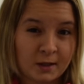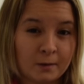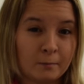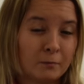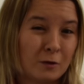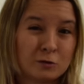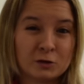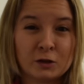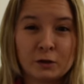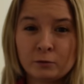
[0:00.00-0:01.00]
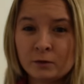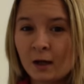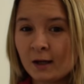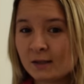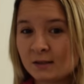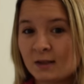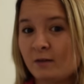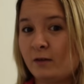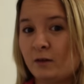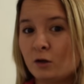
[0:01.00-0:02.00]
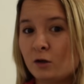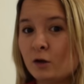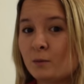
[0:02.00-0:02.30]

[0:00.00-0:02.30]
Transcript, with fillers: and also you guys, if you don't know